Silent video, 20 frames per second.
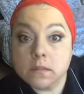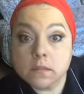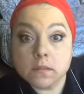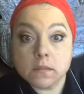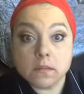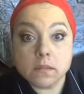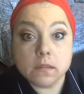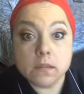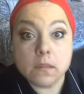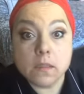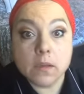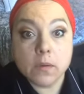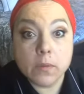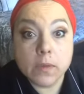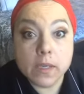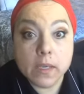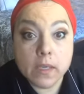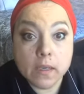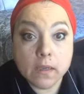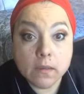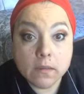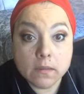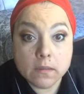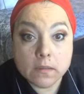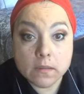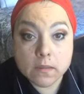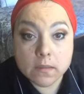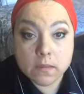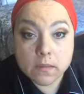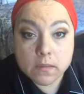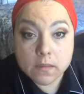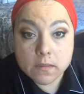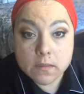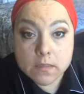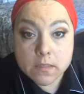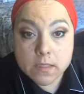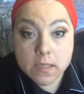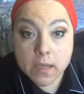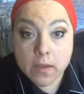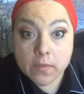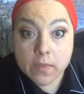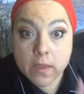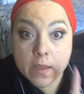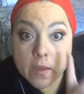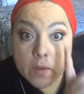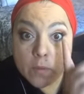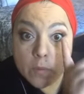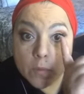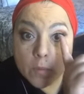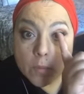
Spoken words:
And there we go. See how that